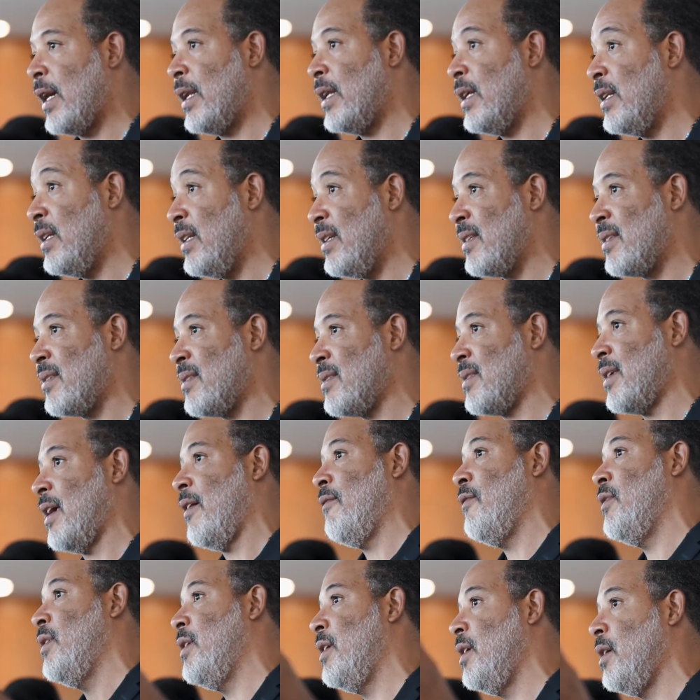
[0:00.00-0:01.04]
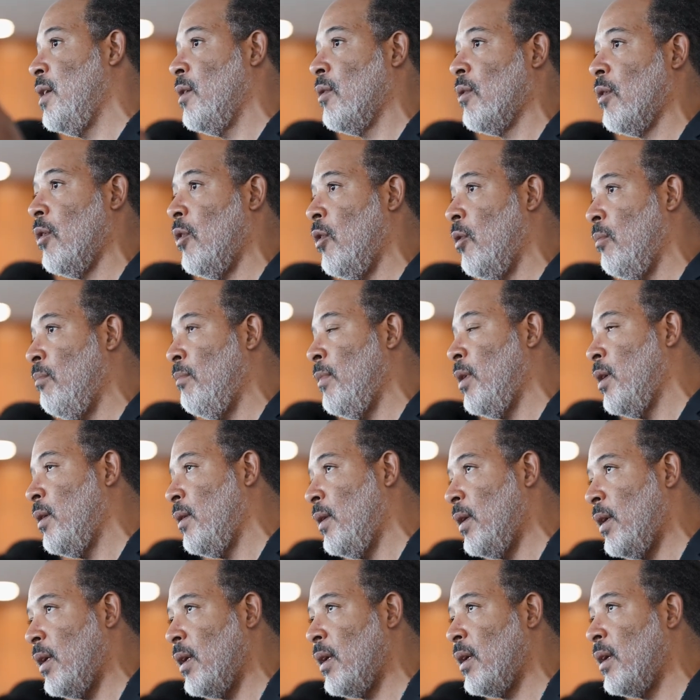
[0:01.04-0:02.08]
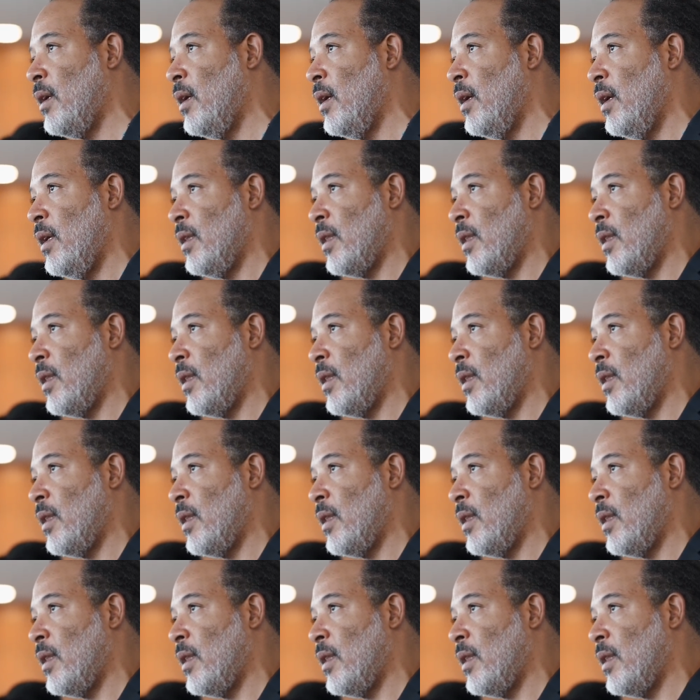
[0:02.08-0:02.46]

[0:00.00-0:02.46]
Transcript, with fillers: my vocation. So I really